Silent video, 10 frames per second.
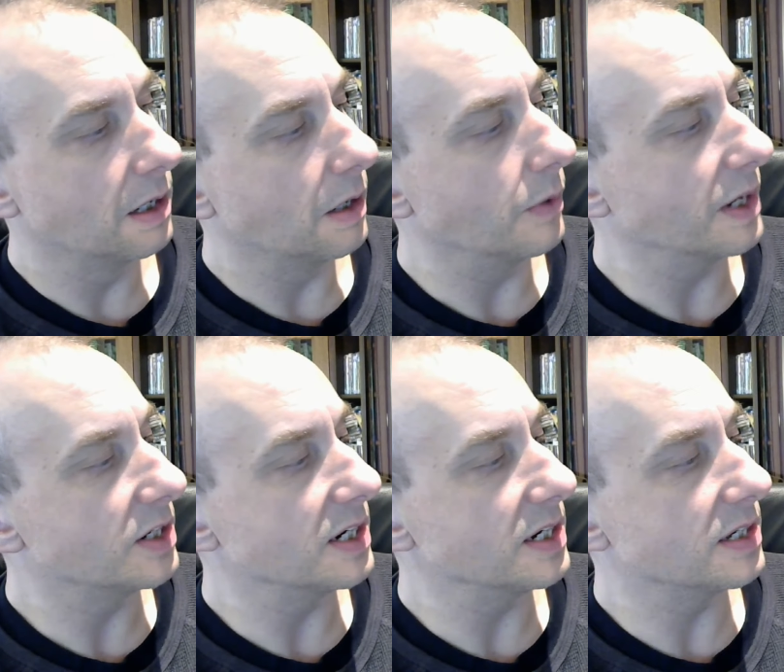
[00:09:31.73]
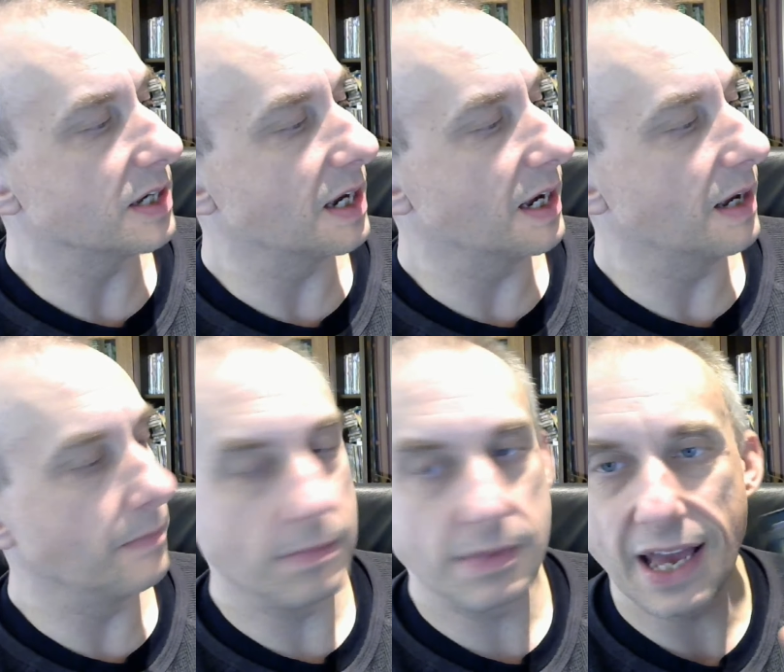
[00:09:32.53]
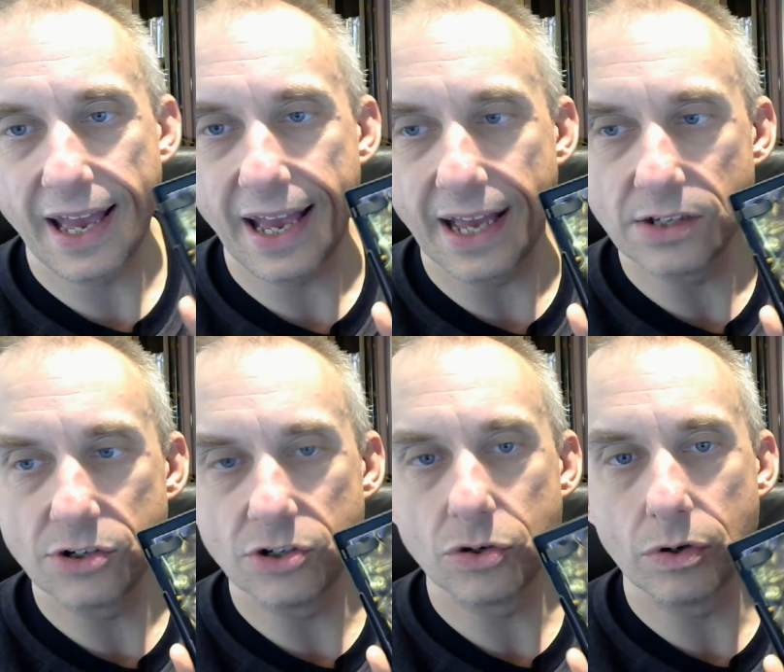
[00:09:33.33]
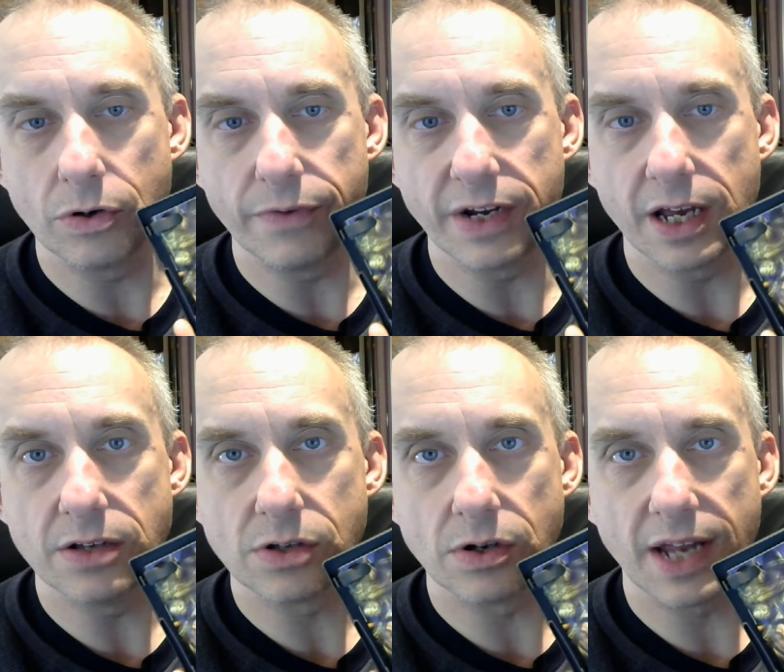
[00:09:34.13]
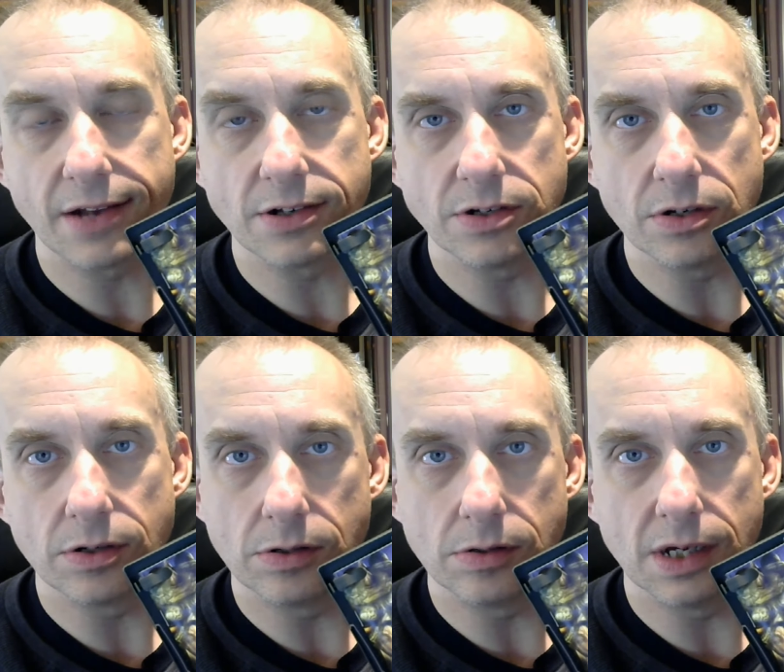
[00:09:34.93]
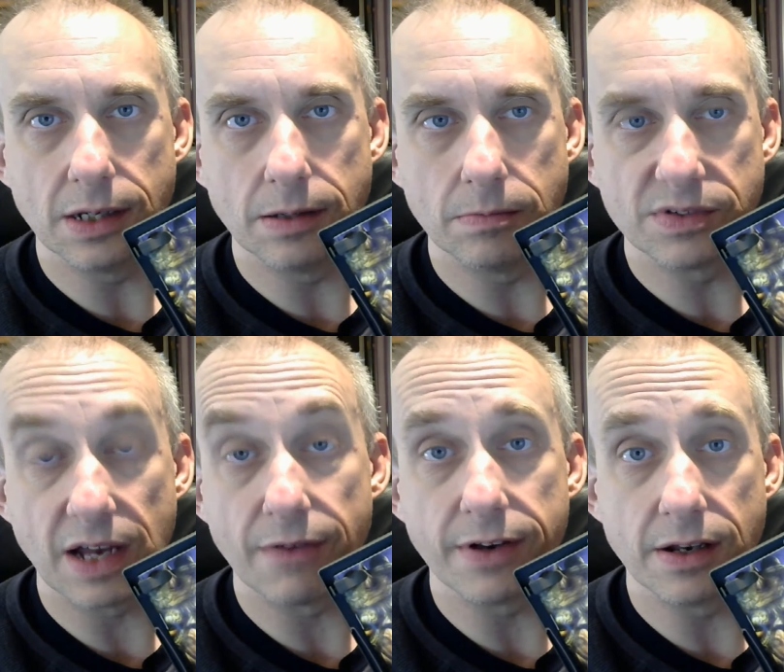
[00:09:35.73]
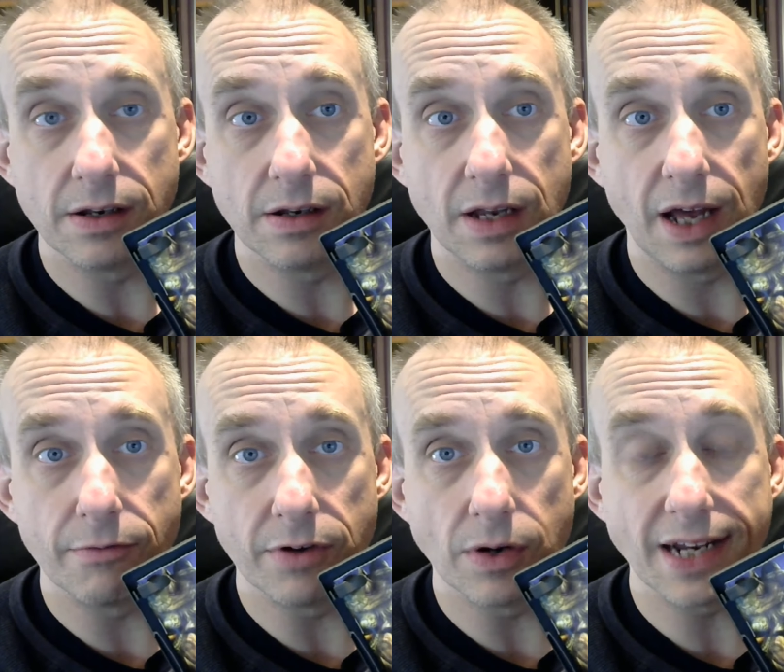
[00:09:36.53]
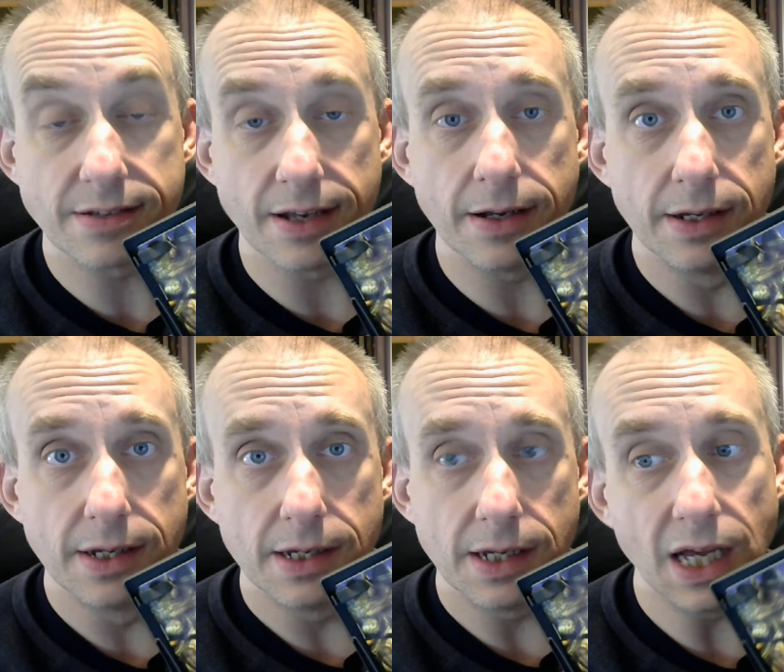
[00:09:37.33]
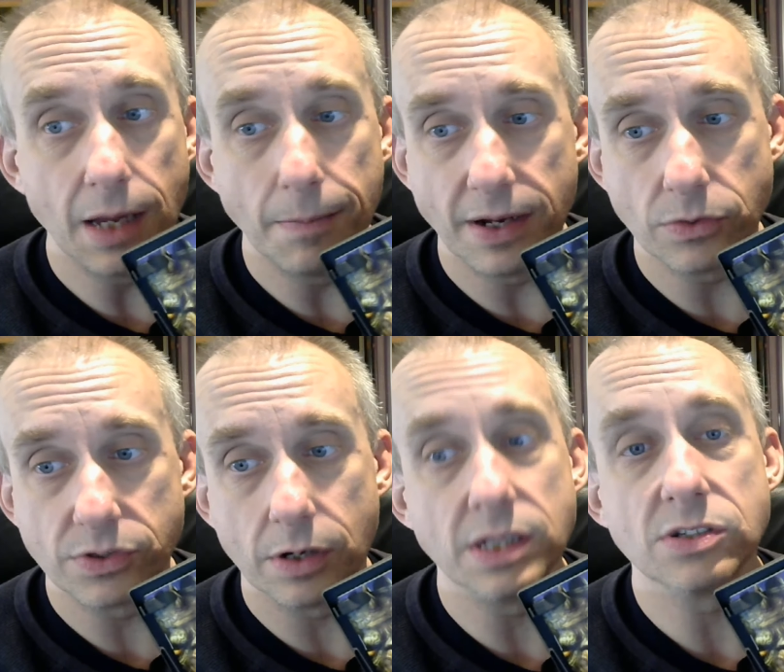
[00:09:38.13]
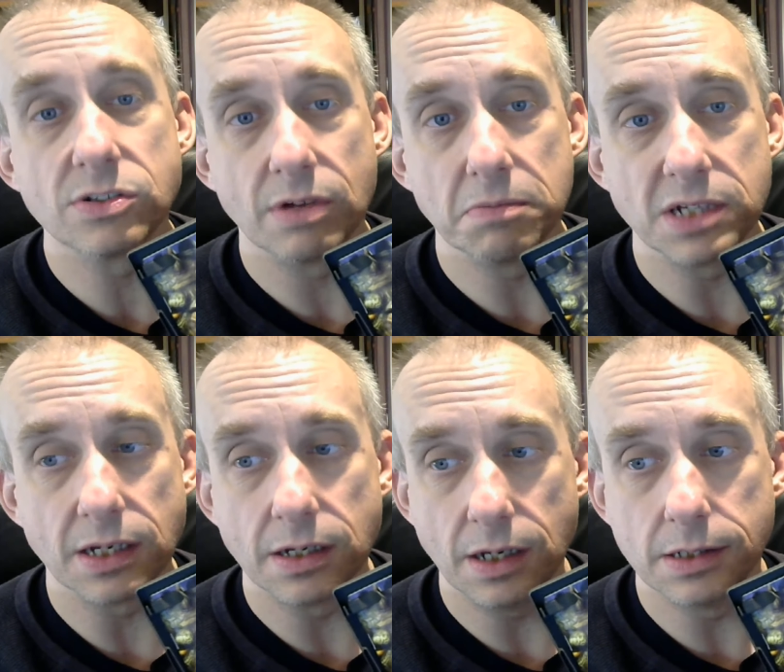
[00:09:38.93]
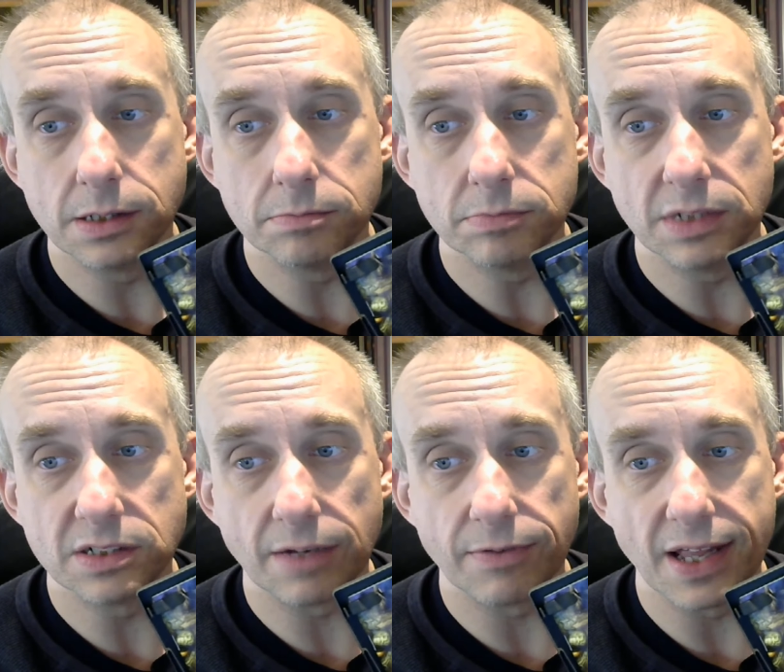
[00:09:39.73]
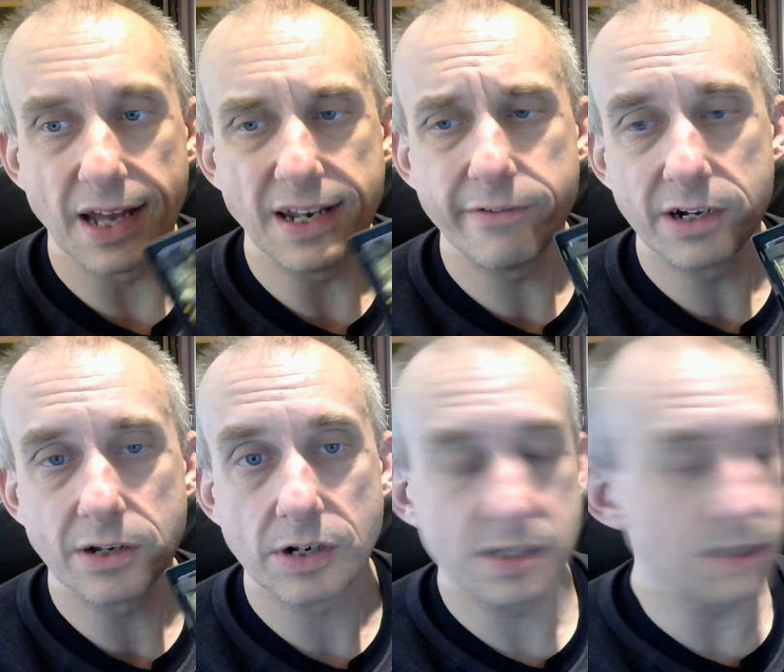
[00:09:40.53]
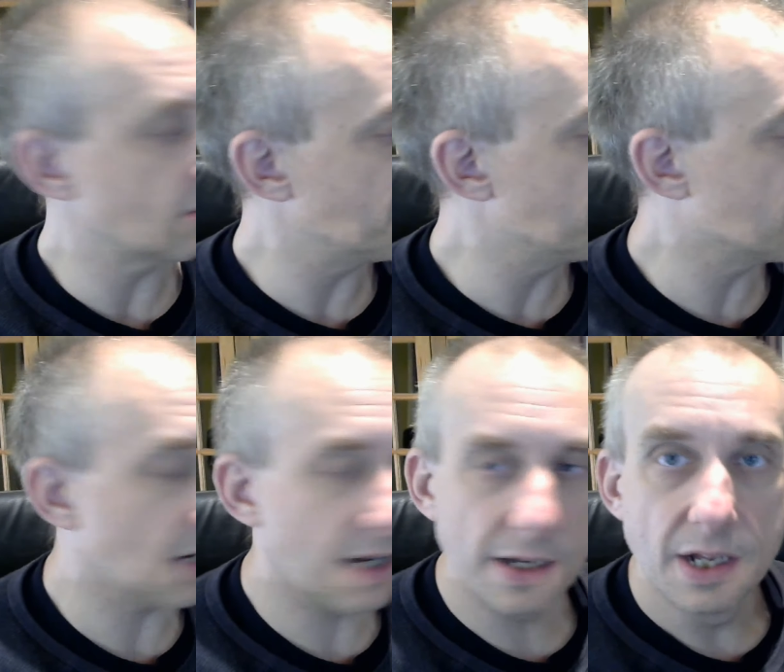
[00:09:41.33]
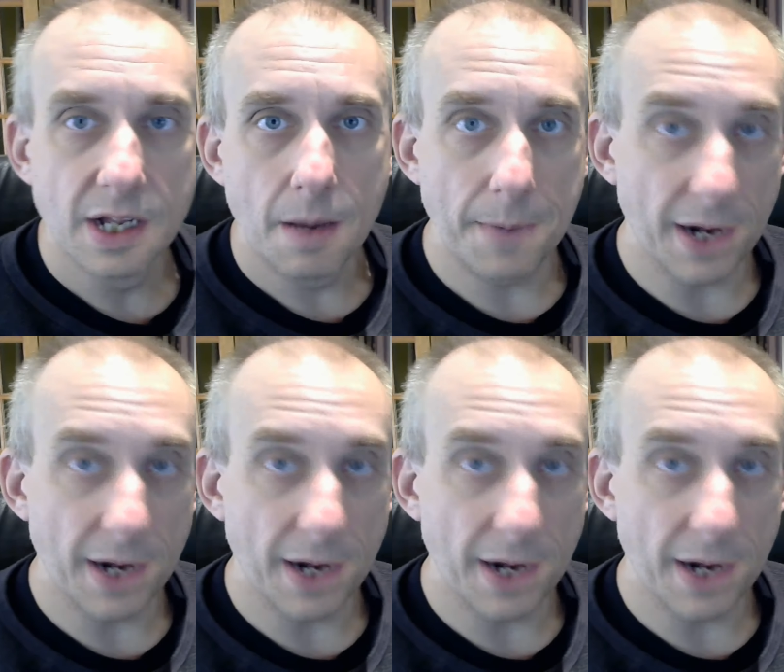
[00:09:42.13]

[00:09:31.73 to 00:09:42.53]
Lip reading: which is that has tutorial videos on how to do stuff in Unreal Editor, and also in the scripting and stuff like that. I never really got into the scripting side, but